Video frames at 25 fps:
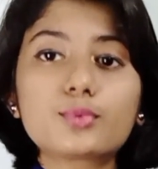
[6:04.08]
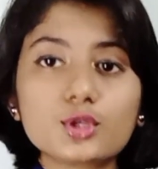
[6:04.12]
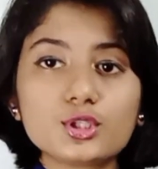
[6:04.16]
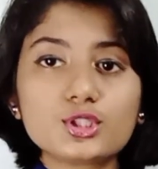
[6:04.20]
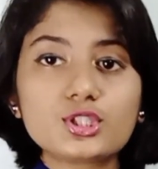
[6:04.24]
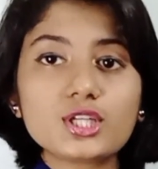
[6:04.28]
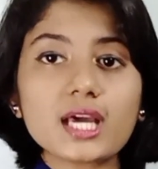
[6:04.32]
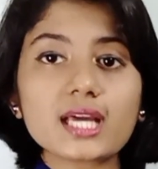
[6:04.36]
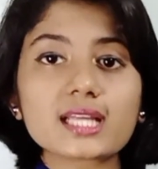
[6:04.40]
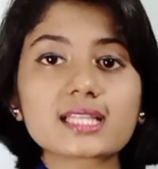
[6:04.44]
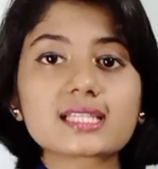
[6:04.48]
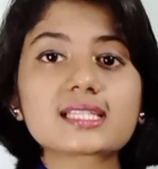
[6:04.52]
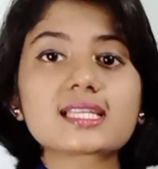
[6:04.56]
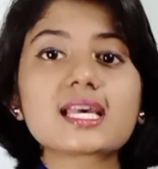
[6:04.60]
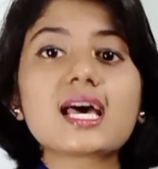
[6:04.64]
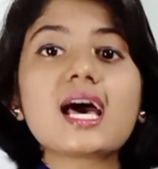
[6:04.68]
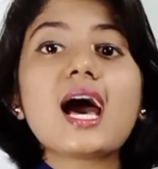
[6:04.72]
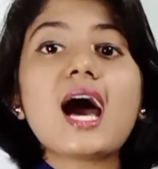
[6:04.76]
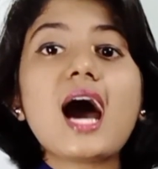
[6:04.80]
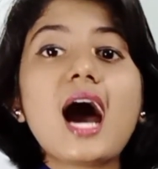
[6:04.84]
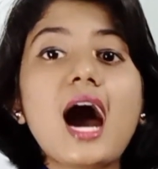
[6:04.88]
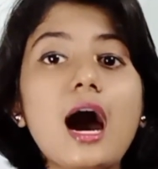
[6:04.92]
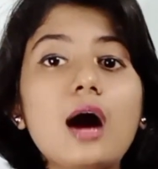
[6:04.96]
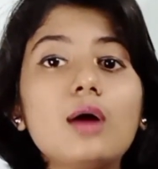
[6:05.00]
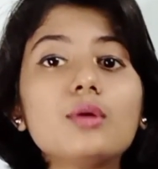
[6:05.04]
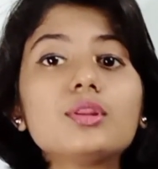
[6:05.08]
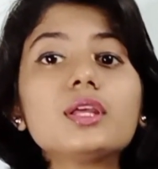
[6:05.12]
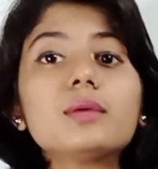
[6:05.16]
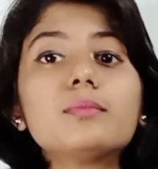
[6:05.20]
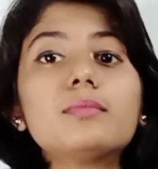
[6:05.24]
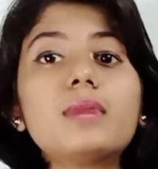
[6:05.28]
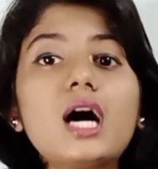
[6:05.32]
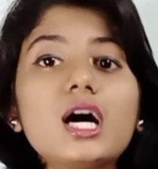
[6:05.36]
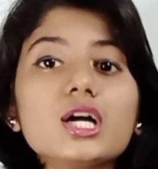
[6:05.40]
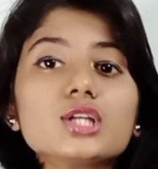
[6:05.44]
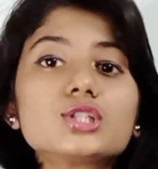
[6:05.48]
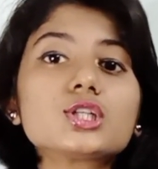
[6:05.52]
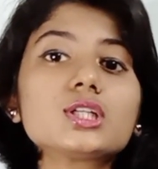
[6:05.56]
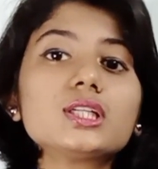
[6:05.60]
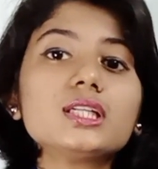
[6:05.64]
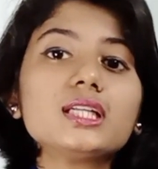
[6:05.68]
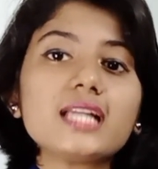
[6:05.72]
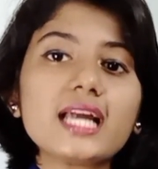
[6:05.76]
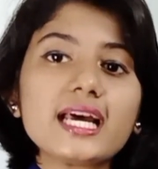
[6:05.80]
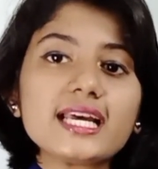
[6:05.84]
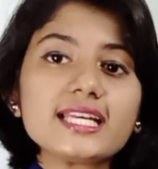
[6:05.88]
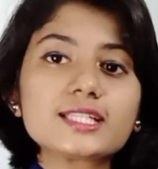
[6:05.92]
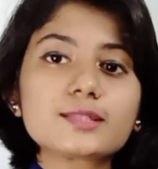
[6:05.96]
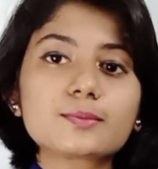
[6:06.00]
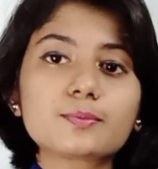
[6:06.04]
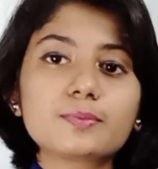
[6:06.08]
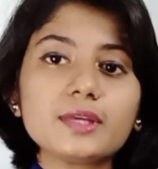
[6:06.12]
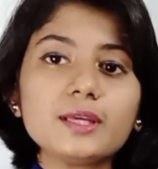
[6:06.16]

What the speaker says: projects how the marginalized